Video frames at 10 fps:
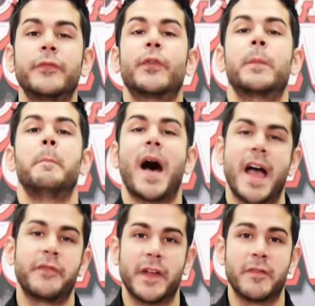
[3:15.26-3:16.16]
for
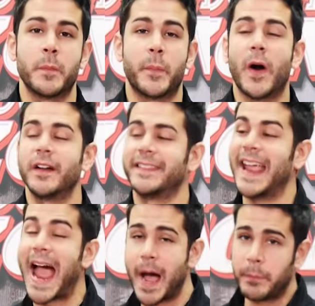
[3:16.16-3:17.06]
my favorite part,
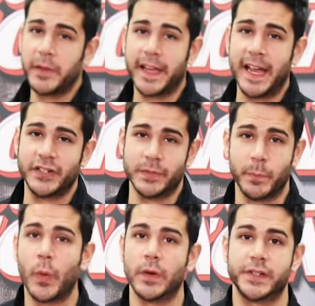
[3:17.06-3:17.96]
the application
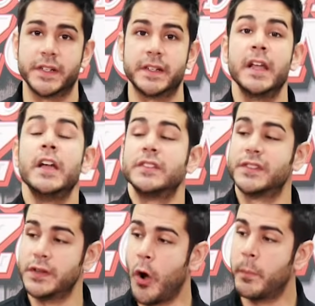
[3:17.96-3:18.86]
portion.
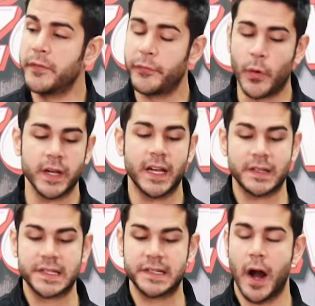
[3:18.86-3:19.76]
So before you
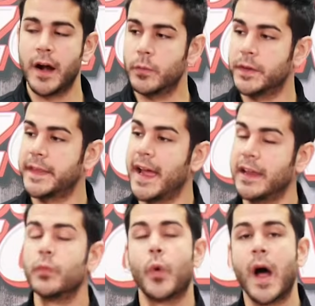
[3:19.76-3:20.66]
get started with
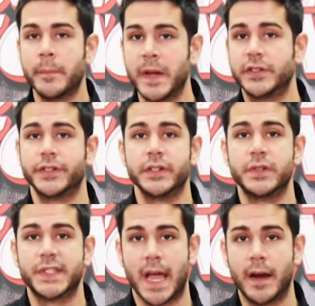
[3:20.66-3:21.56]
that, you want to make sure you
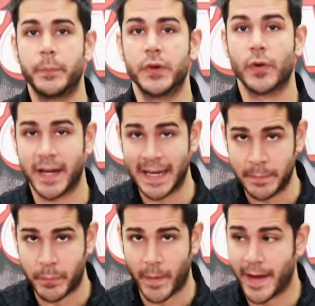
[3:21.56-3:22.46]
set up your
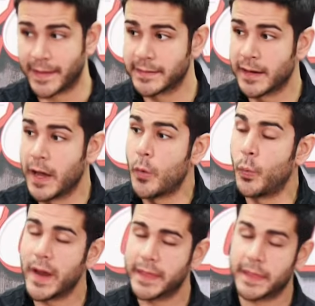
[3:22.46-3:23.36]
heat press.
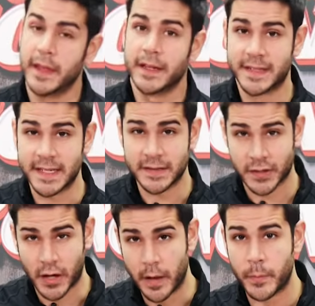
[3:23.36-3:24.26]
With
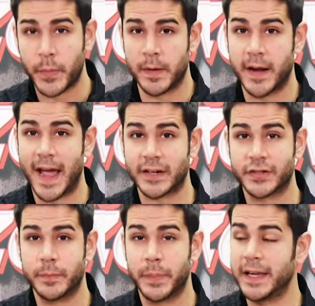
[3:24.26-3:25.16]
Siser ColorPrint
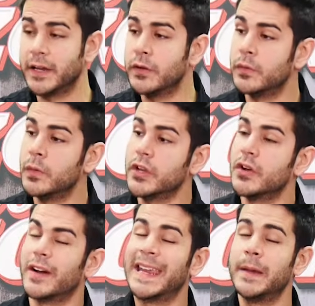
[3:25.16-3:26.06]
Extra PU,
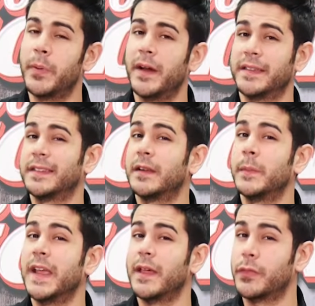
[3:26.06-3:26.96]
your heat press is going
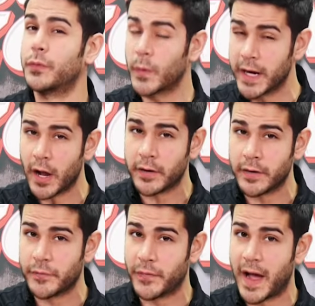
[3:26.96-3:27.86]
to be at
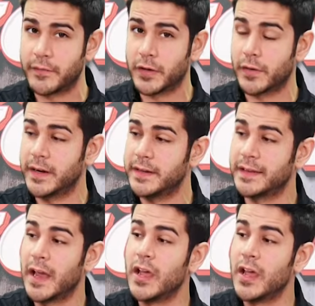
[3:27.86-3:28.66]
305 degrees.